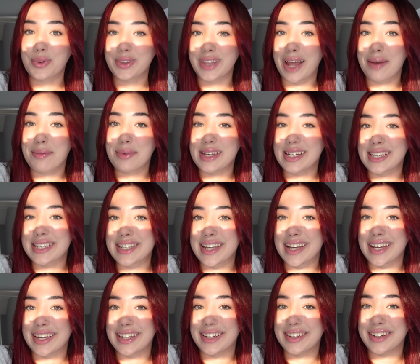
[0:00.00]
with that being
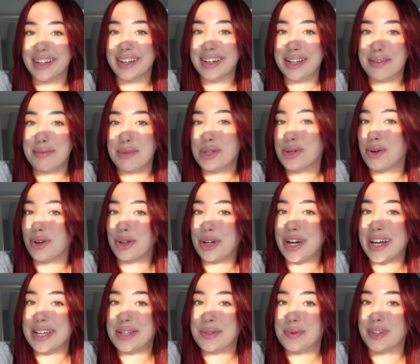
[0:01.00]
said, let me show you
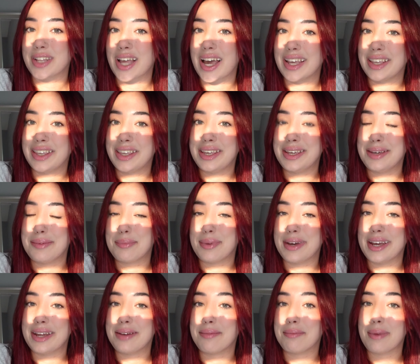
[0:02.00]
guys what I keep
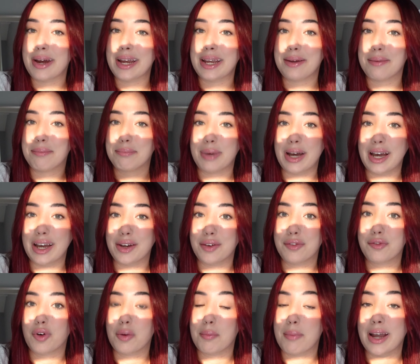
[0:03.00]
in my bag
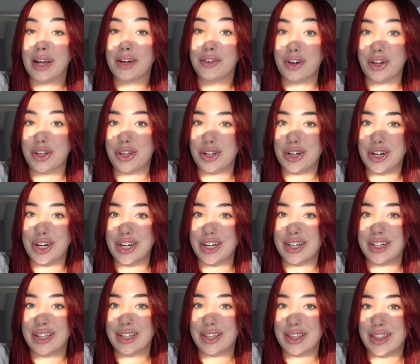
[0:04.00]
for my regular